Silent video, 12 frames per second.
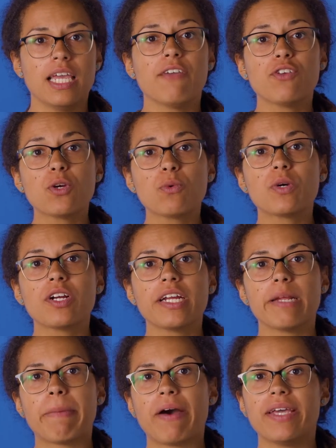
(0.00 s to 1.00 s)
If you're worried
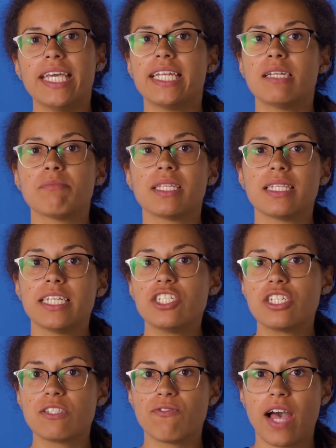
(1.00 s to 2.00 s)
about hidden
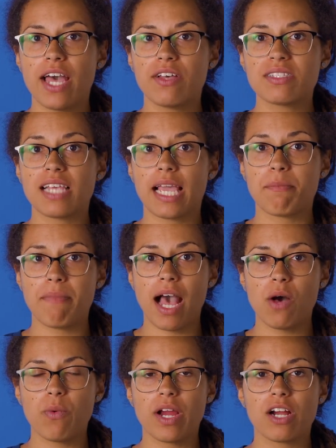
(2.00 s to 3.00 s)
malicious files like
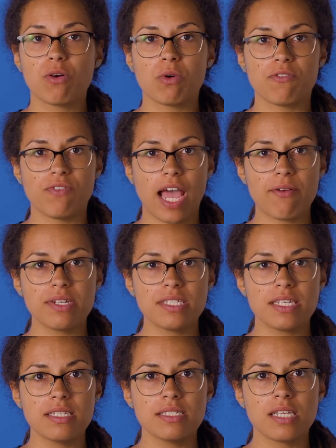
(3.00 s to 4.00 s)
malware or
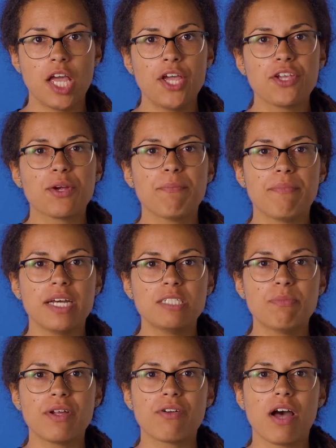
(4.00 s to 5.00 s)
viruses, you're much
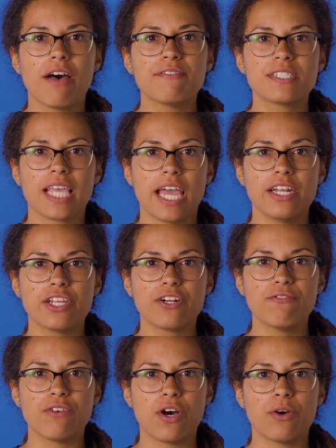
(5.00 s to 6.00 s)
better off scanning your
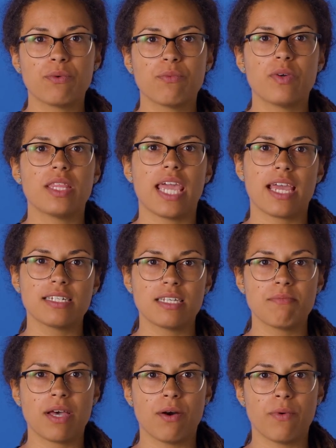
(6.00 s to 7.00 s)
phone with
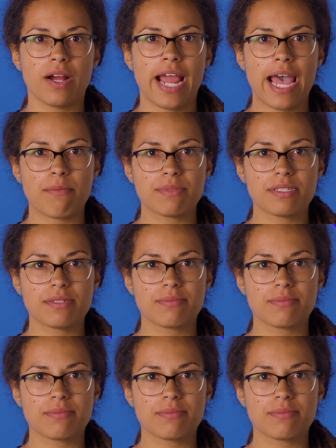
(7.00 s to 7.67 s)
anti-malware apps.